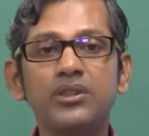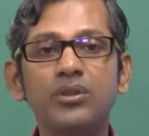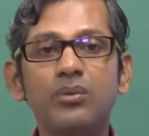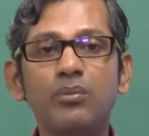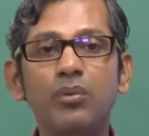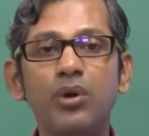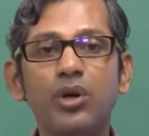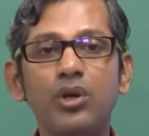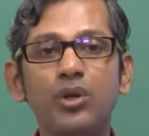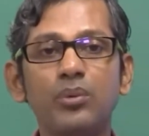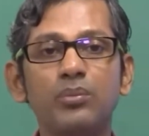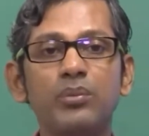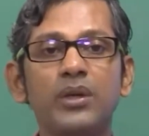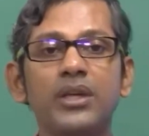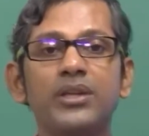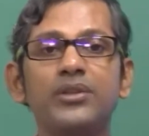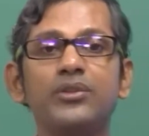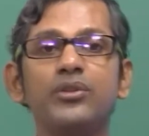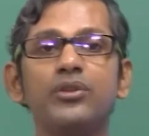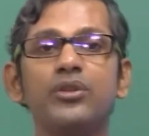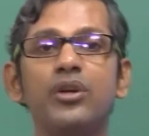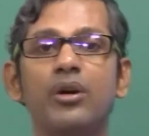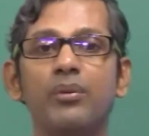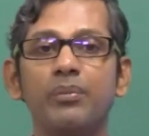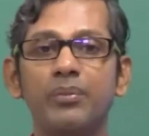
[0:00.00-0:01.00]
of volume lead
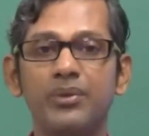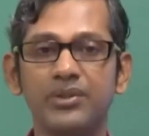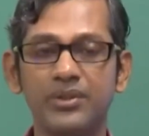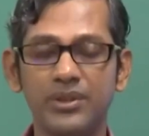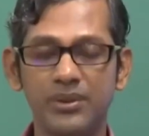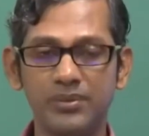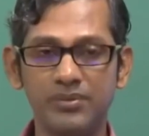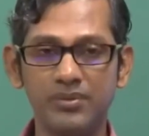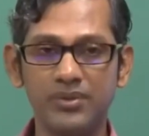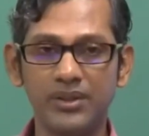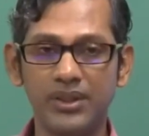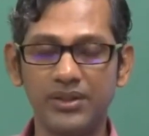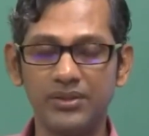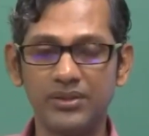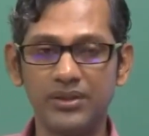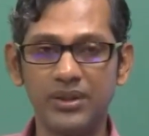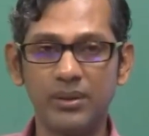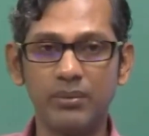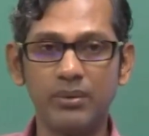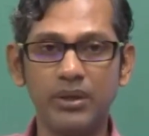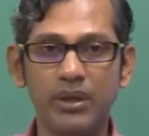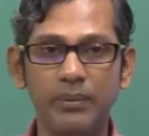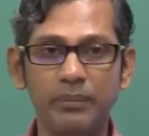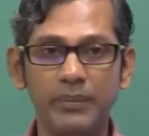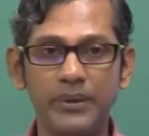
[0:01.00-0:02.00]
to compressive stress
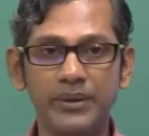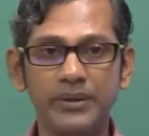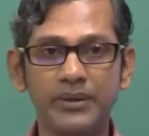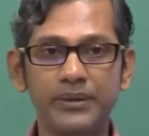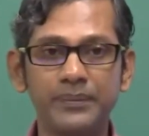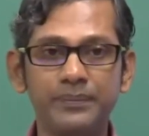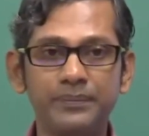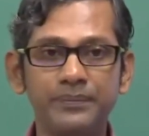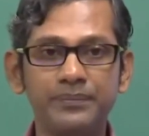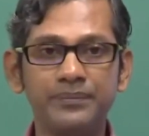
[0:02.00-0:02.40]
development.